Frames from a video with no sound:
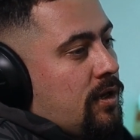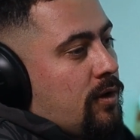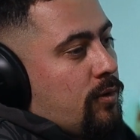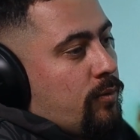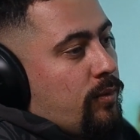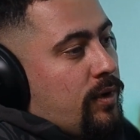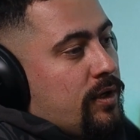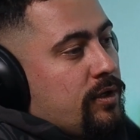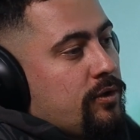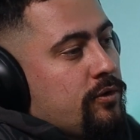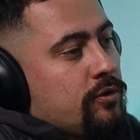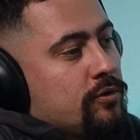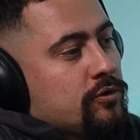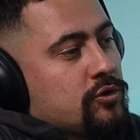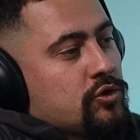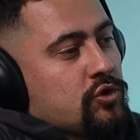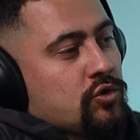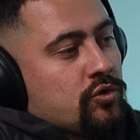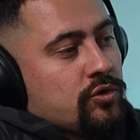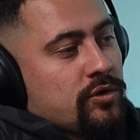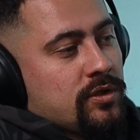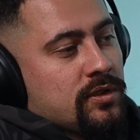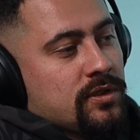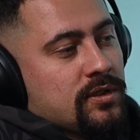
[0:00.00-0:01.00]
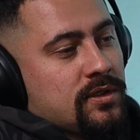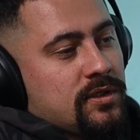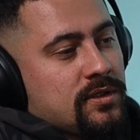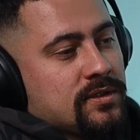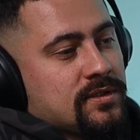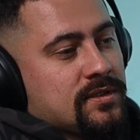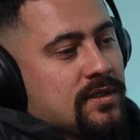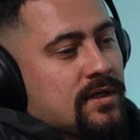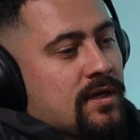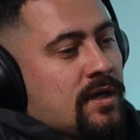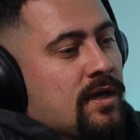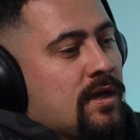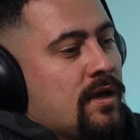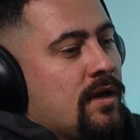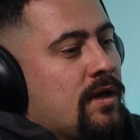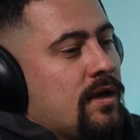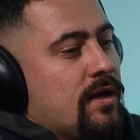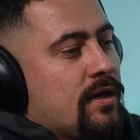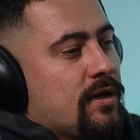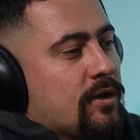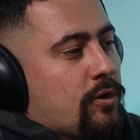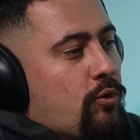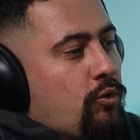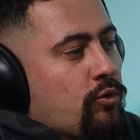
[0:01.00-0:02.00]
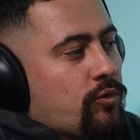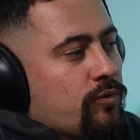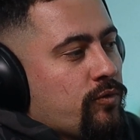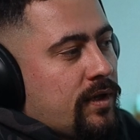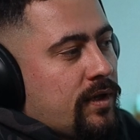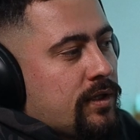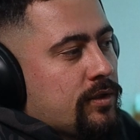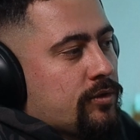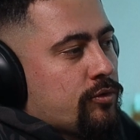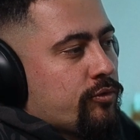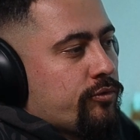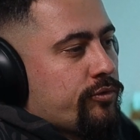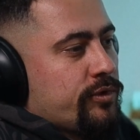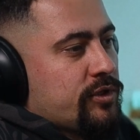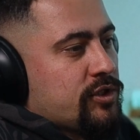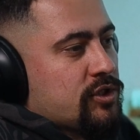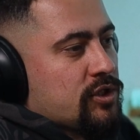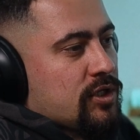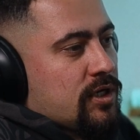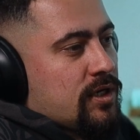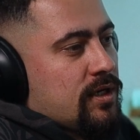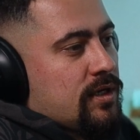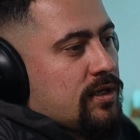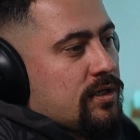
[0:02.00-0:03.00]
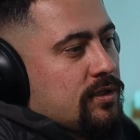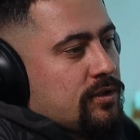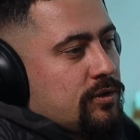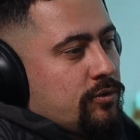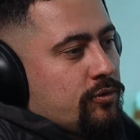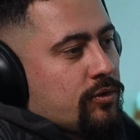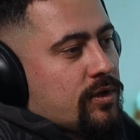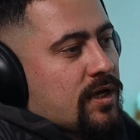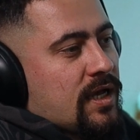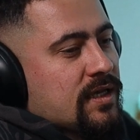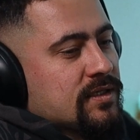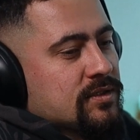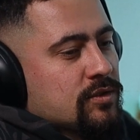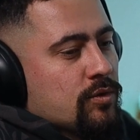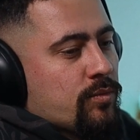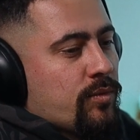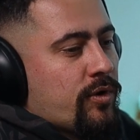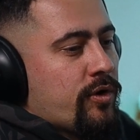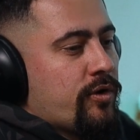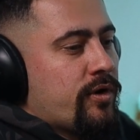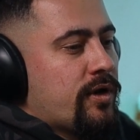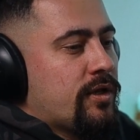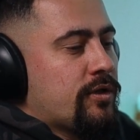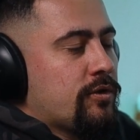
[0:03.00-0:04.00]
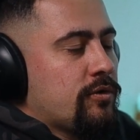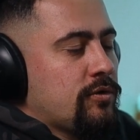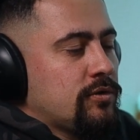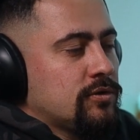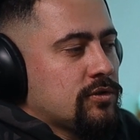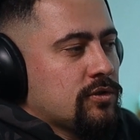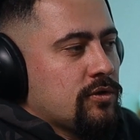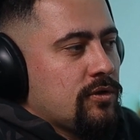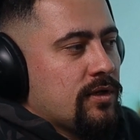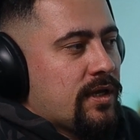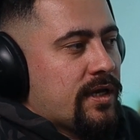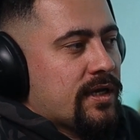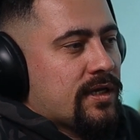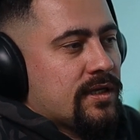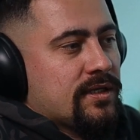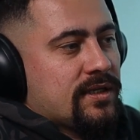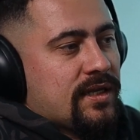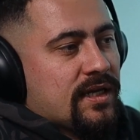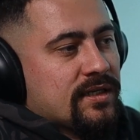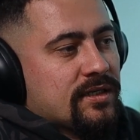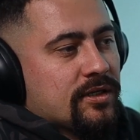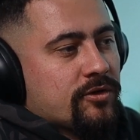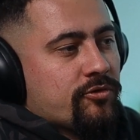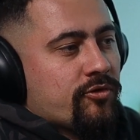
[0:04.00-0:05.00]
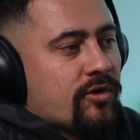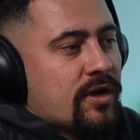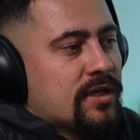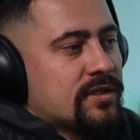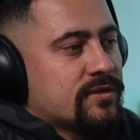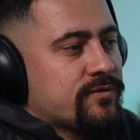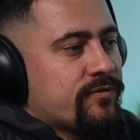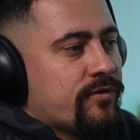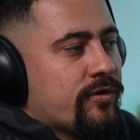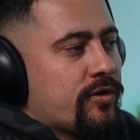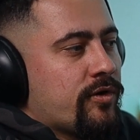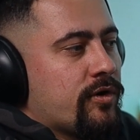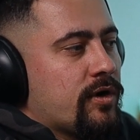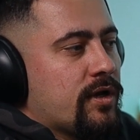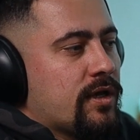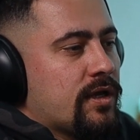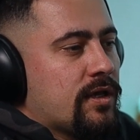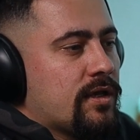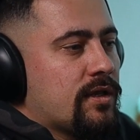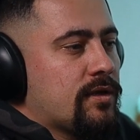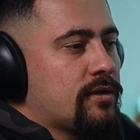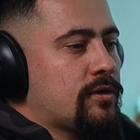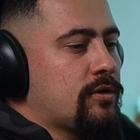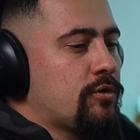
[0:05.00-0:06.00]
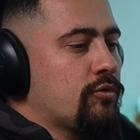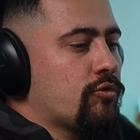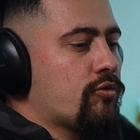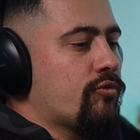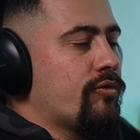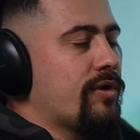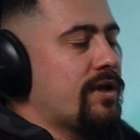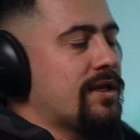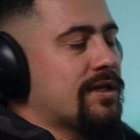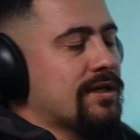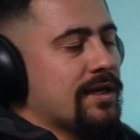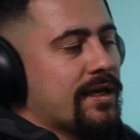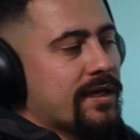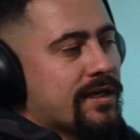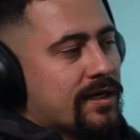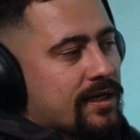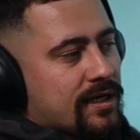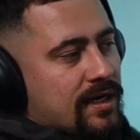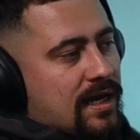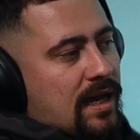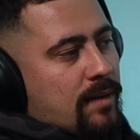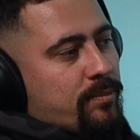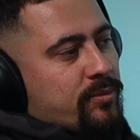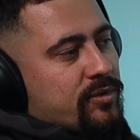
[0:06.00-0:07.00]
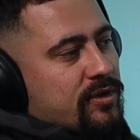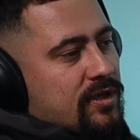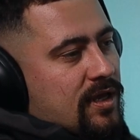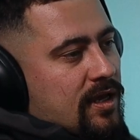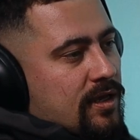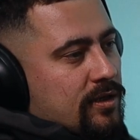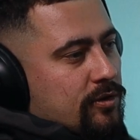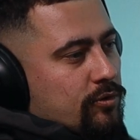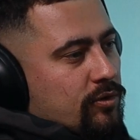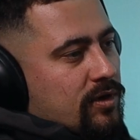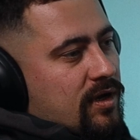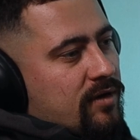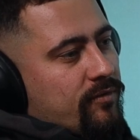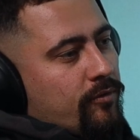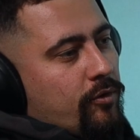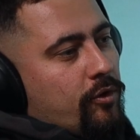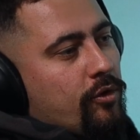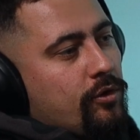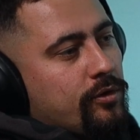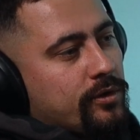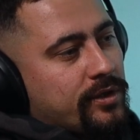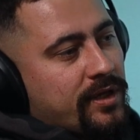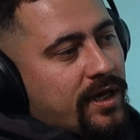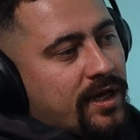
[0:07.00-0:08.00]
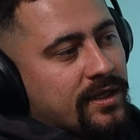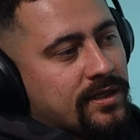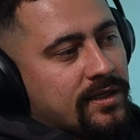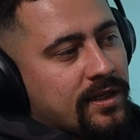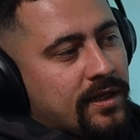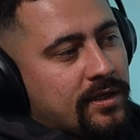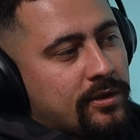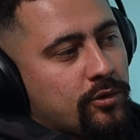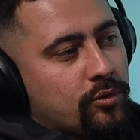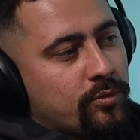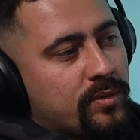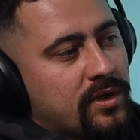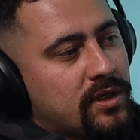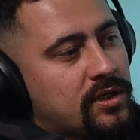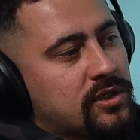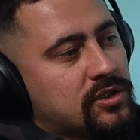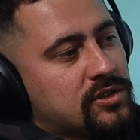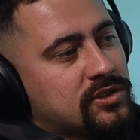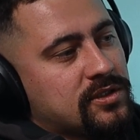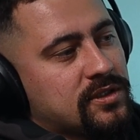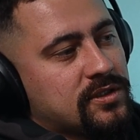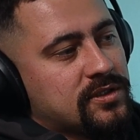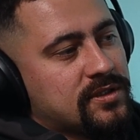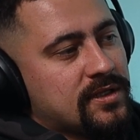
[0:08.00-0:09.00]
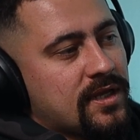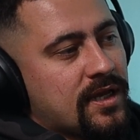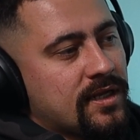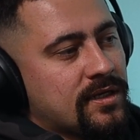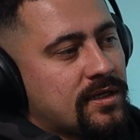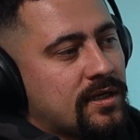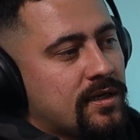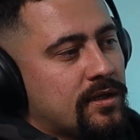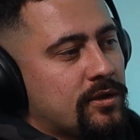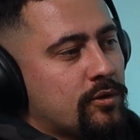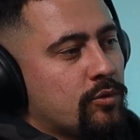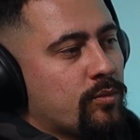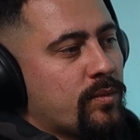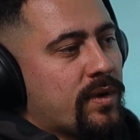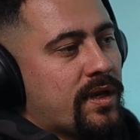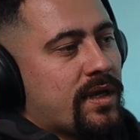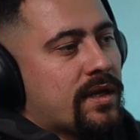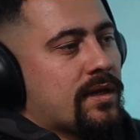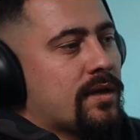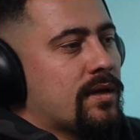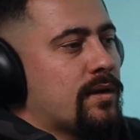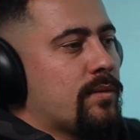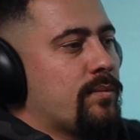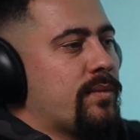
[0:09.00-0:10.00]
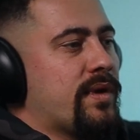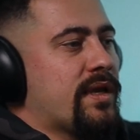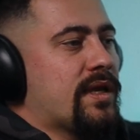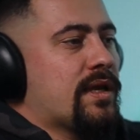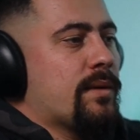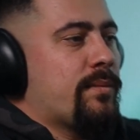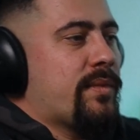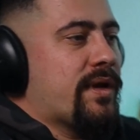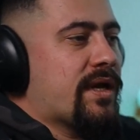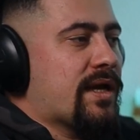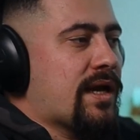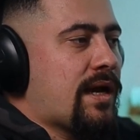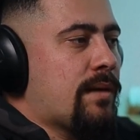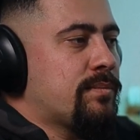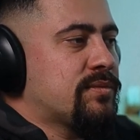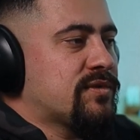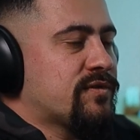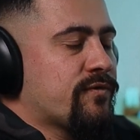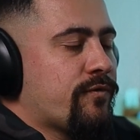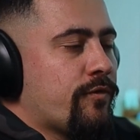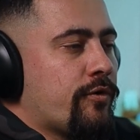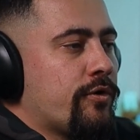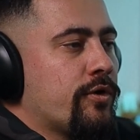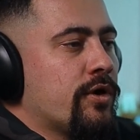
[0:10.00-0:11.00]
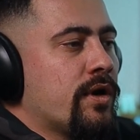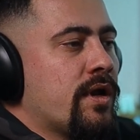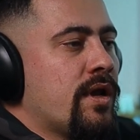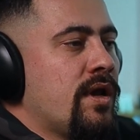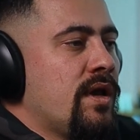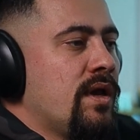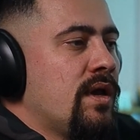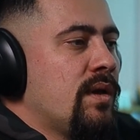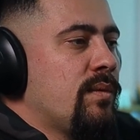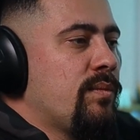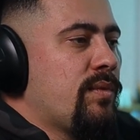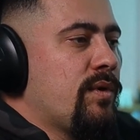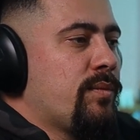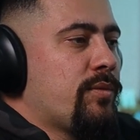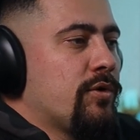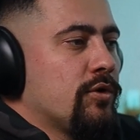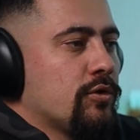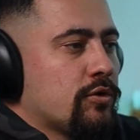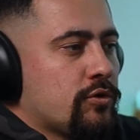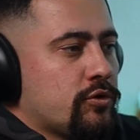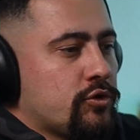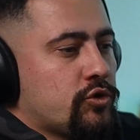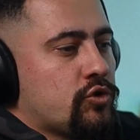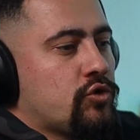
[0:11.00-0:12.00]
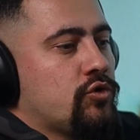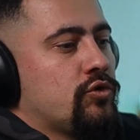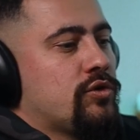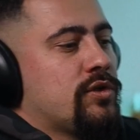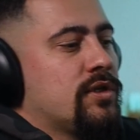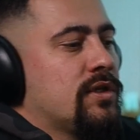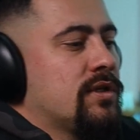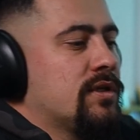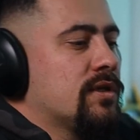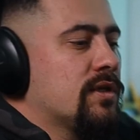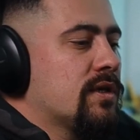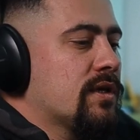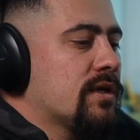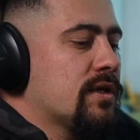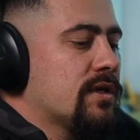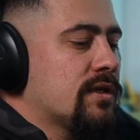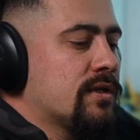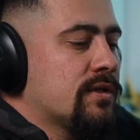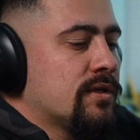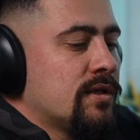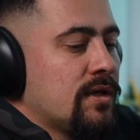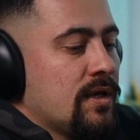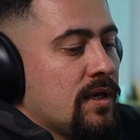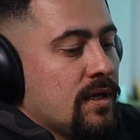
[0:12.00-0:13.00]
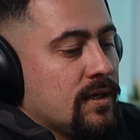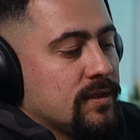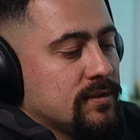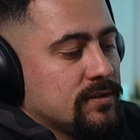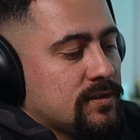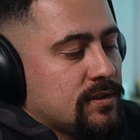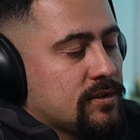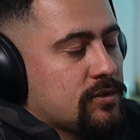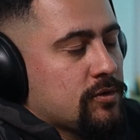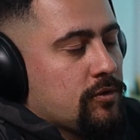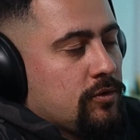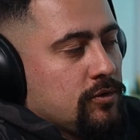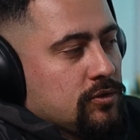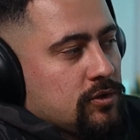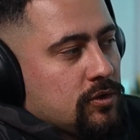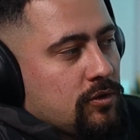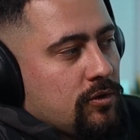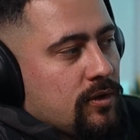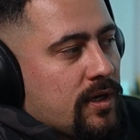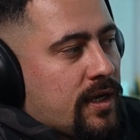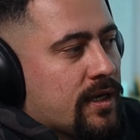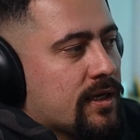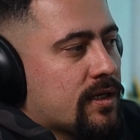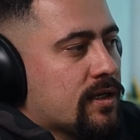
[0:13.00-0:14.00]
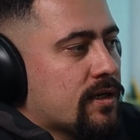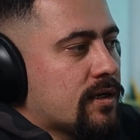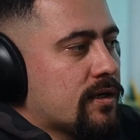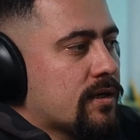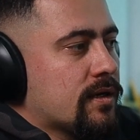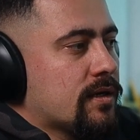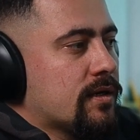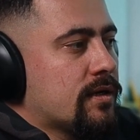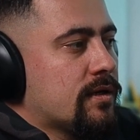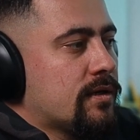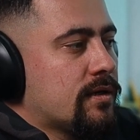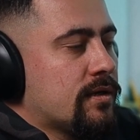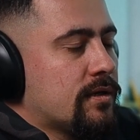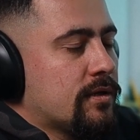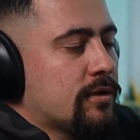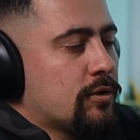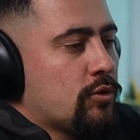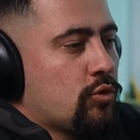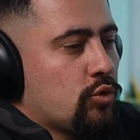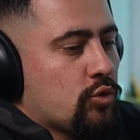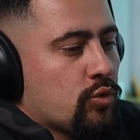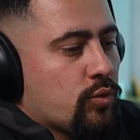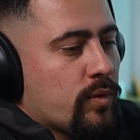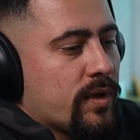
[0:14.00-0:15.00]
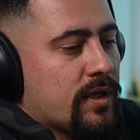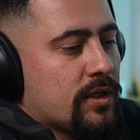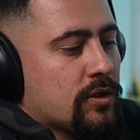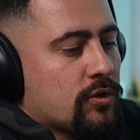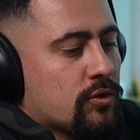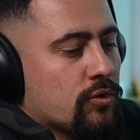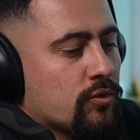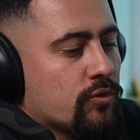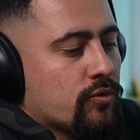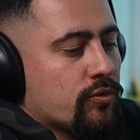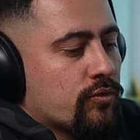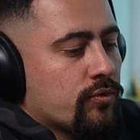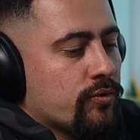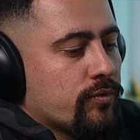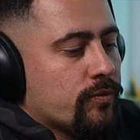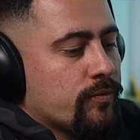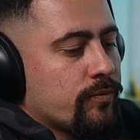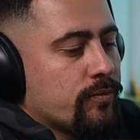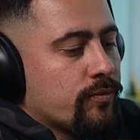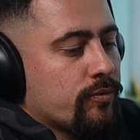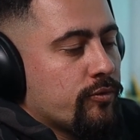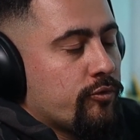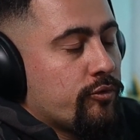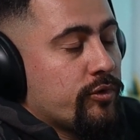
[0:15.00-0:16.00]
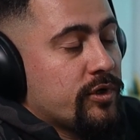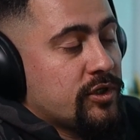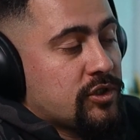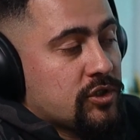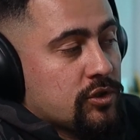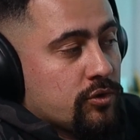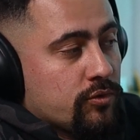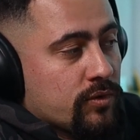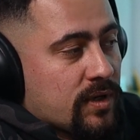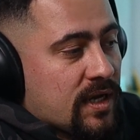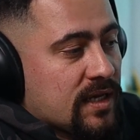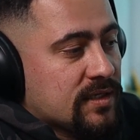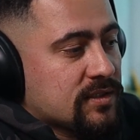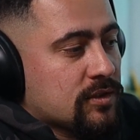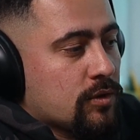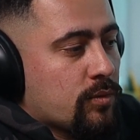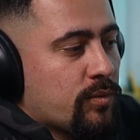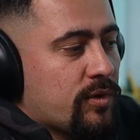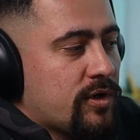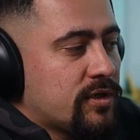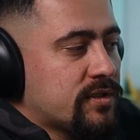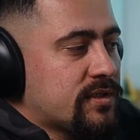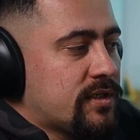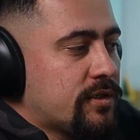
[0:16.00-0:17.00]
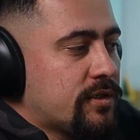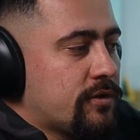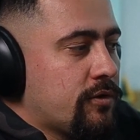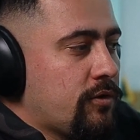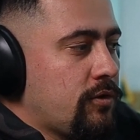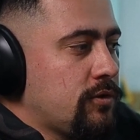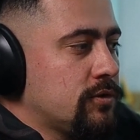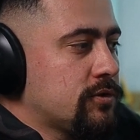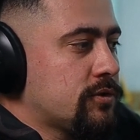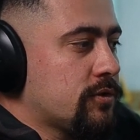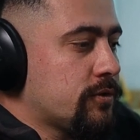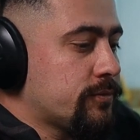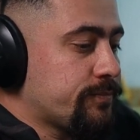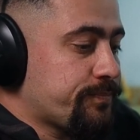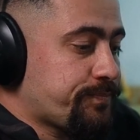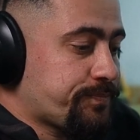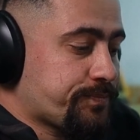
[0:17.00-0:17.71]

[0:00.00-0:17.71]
When you're on shooting, it's a good to reach a new customer, and also like a data transfer. And you create like a hub. Yeah, you have all data. You manage this data. You make backups for people who shoot, and this also like a good way to reach new customers, and also